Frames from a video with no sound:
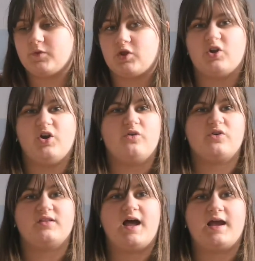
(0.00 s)
So it
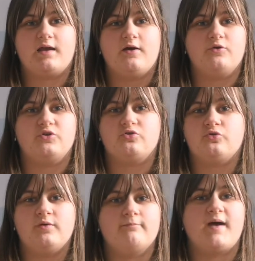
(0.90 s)
wasn't like I was
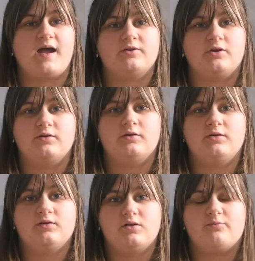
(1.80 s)
doing bad on
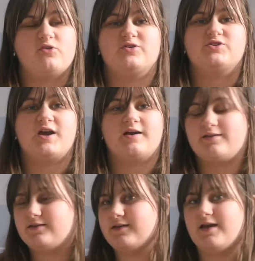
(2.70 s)
the
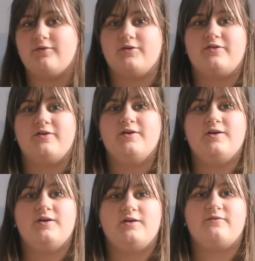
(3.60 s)
project. It was
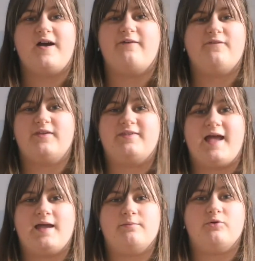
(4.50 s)
felt the
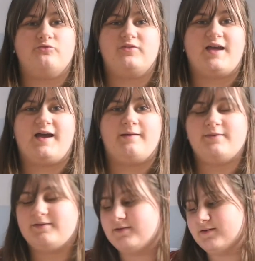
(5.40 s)
same all the time,
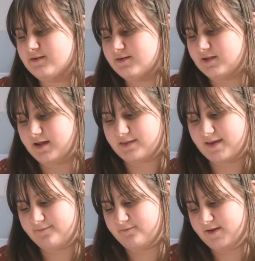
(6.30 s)
that
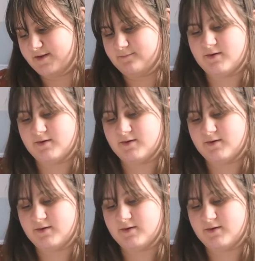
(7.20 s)
same theme.